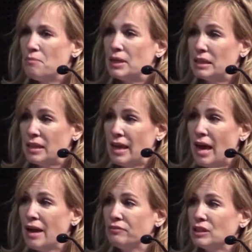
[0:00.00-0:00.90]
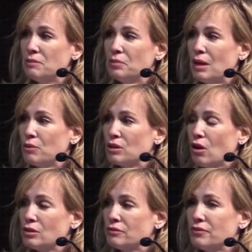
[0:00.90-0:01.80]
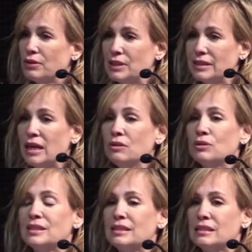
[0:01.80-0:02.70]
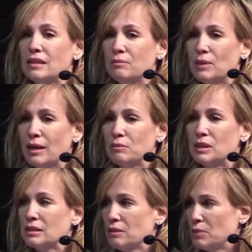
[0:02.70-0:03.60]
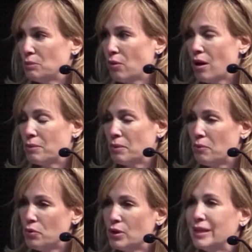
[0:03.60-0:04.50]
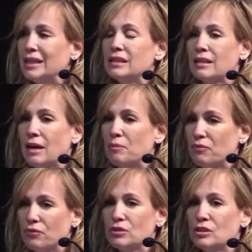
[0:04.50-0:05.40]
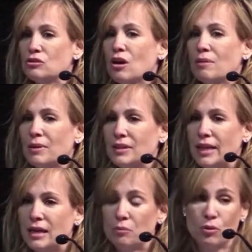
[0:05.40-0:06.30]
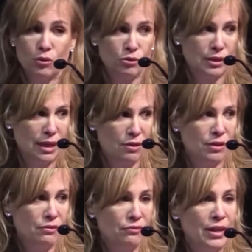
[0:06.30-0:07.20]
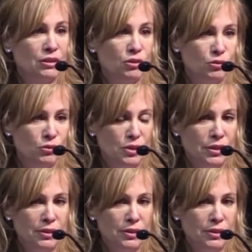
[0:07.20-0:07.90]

But they have to comply with the laws of various countries, and sometimes this can be a problem. And we'll get into that. But first, let's talk about the data brokers and how they affect you.